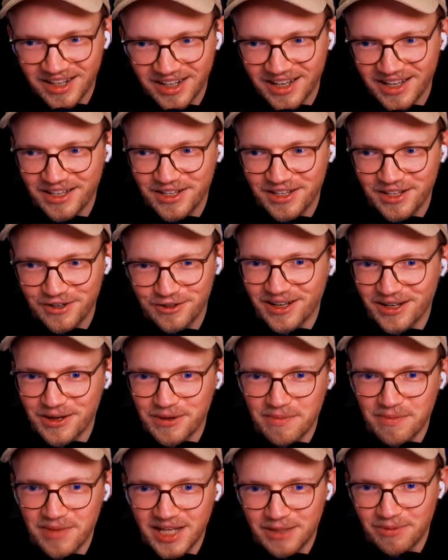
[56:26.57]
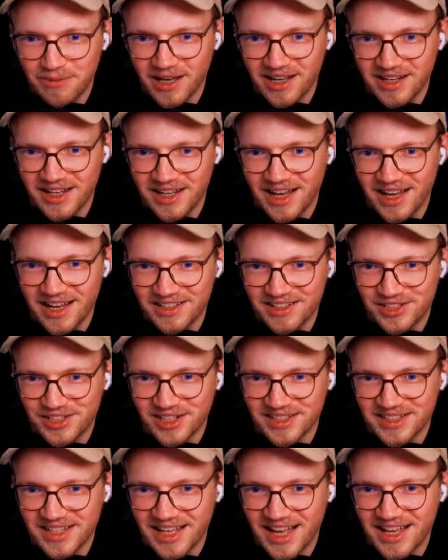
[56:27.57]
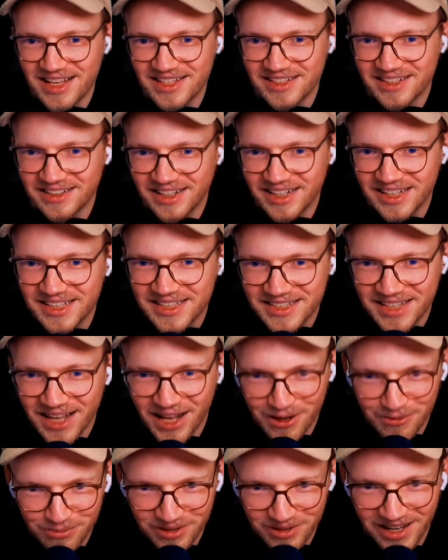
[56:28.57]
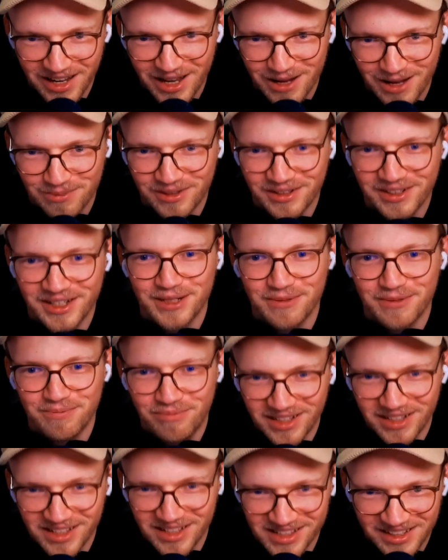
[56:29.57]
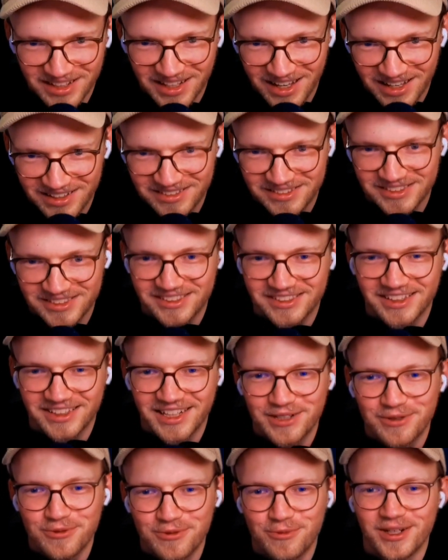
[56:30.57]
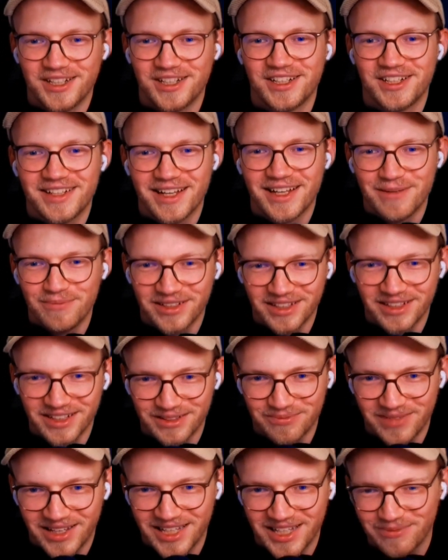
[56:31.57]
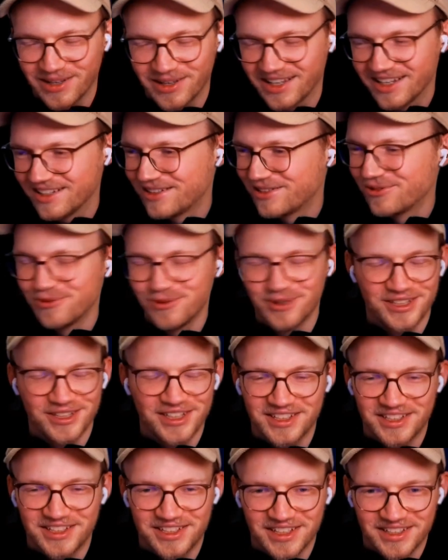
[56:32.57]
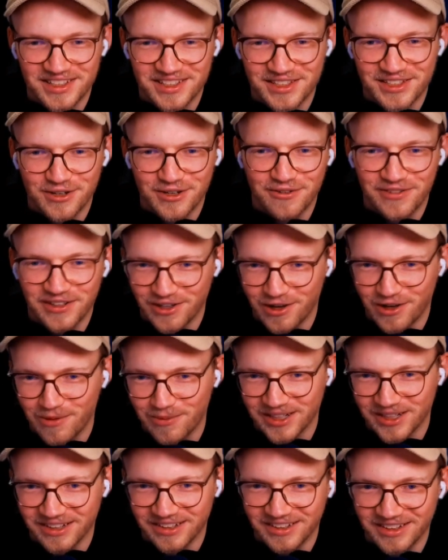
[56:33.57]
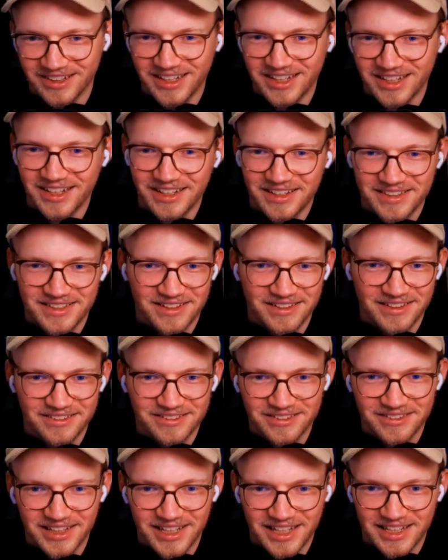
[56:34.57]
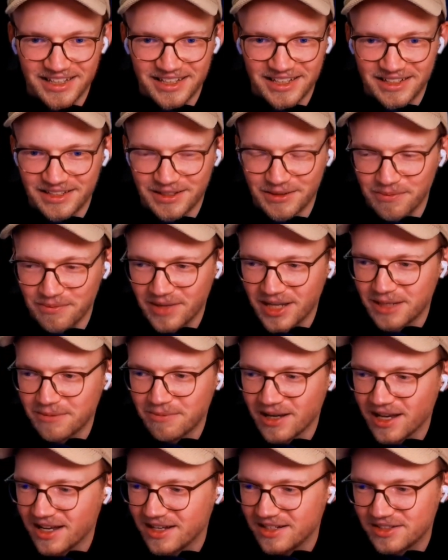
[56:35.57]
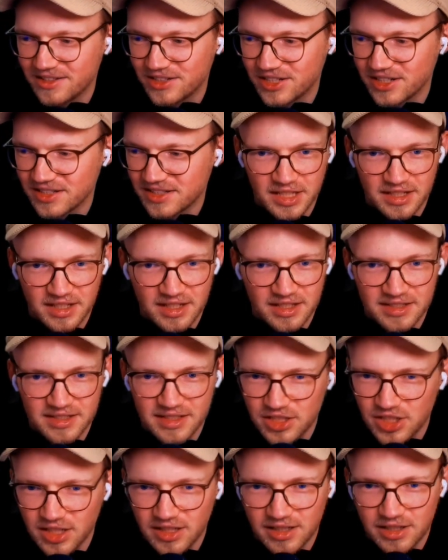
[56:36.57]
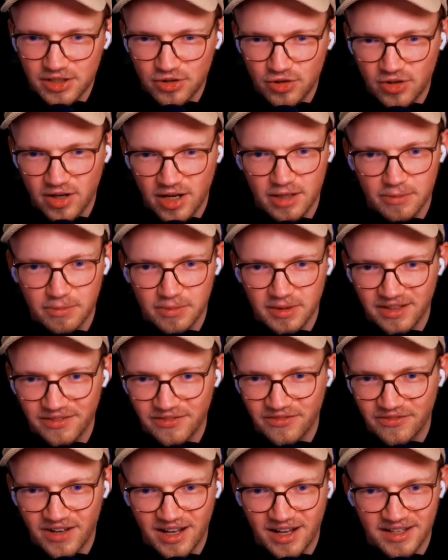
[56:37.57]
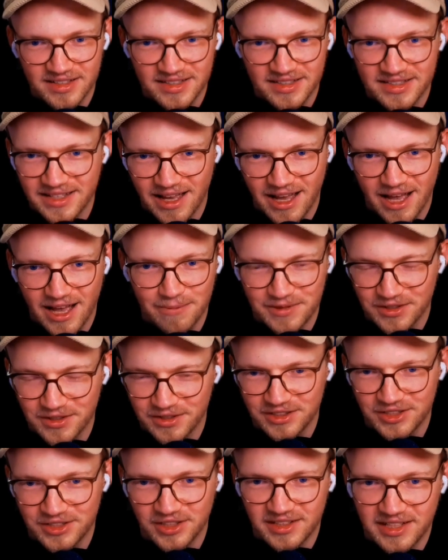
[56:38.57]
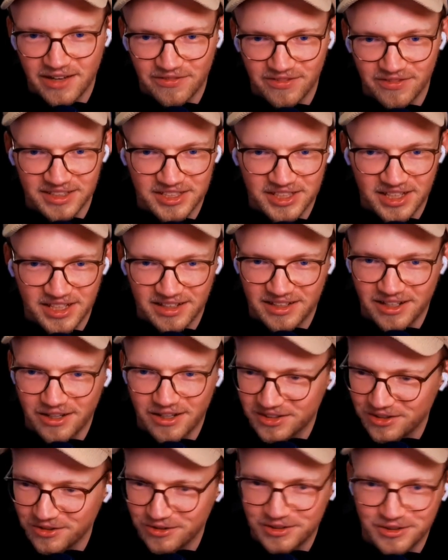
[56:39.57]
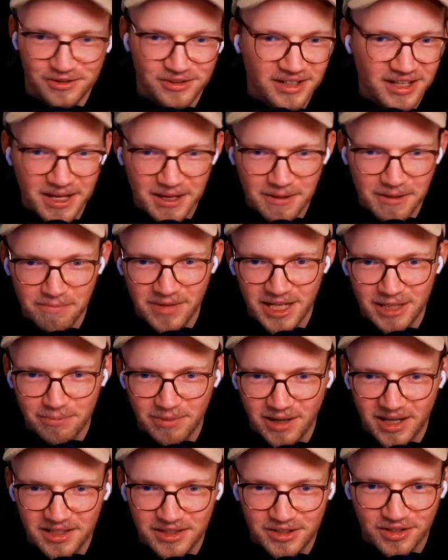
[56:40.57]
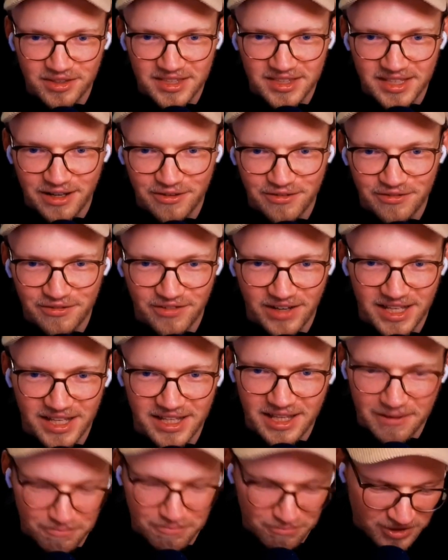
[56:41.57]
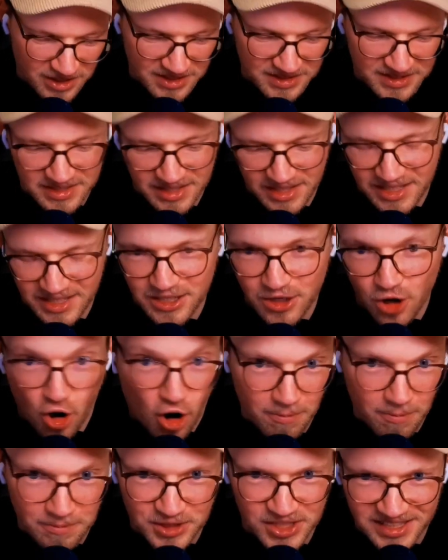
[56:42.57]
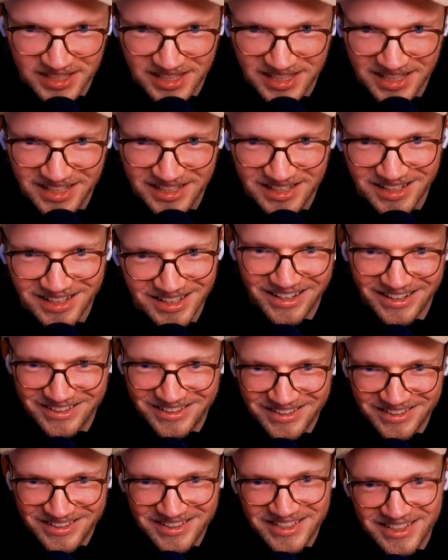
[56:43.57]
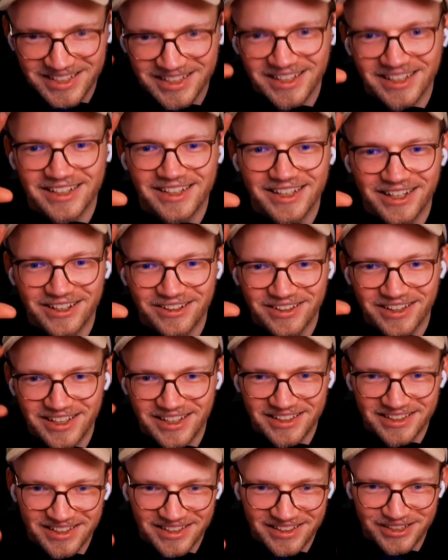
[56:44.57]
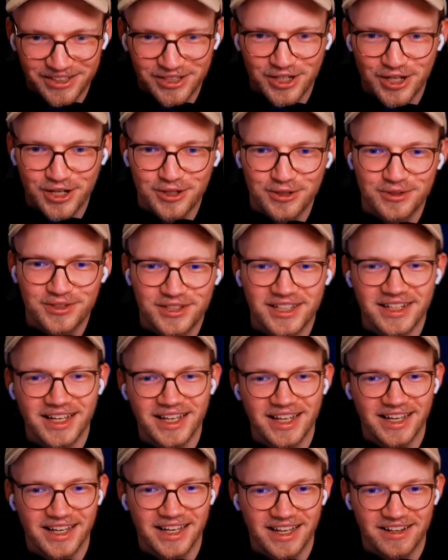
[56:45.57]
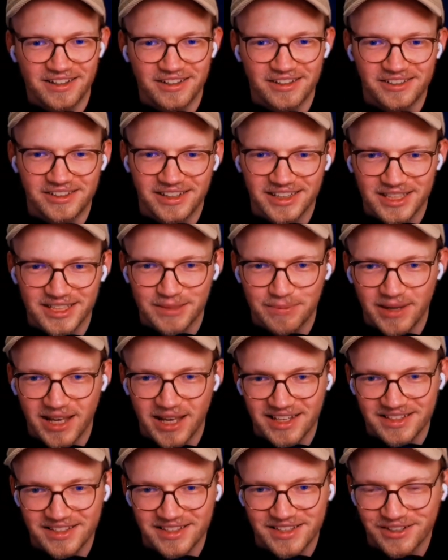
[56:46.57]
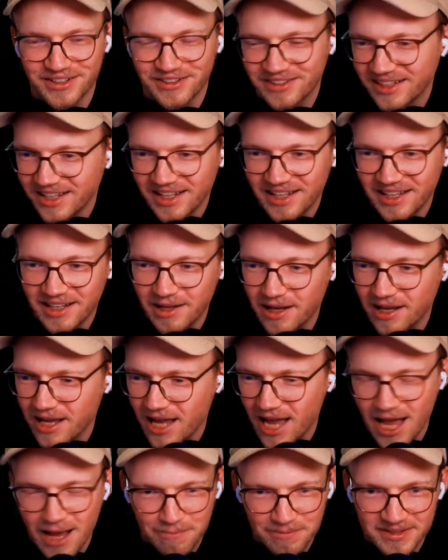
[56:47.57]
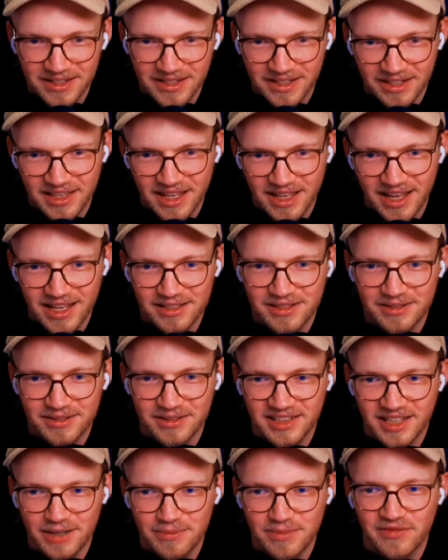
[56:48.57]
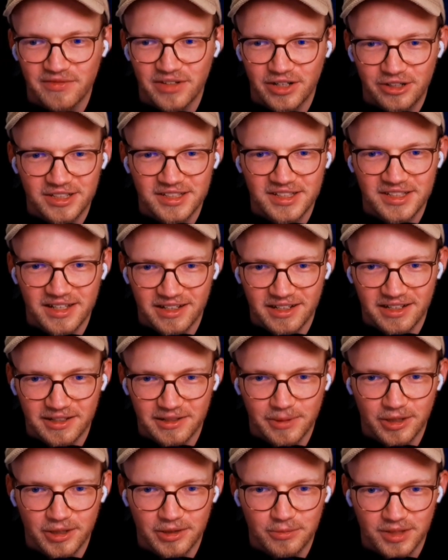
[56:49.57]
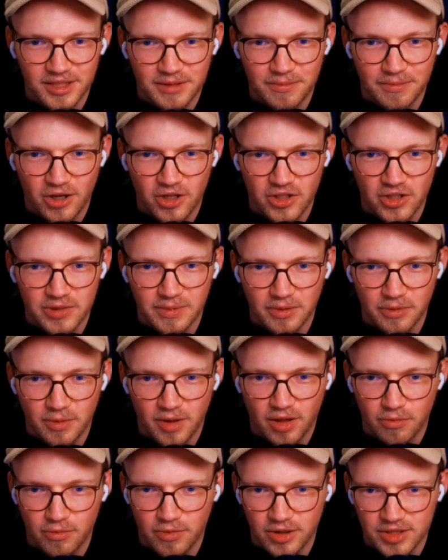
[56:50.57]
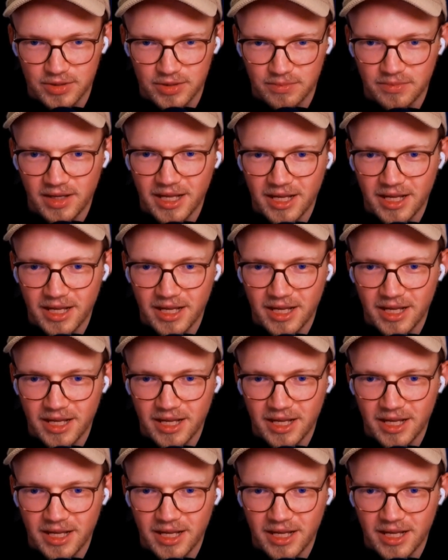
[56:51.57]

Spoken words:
No, MakePad has, just as an example app, build an editor in which they build MakePad, which is just so phenomenal. So, and MakePad is just such an incredibly fast app. So you should definitely check it out. Go to makepad.dev and then press the Option key to see like how the entire code editor expands. So apps like that get me very excited about what's possible with Wasm.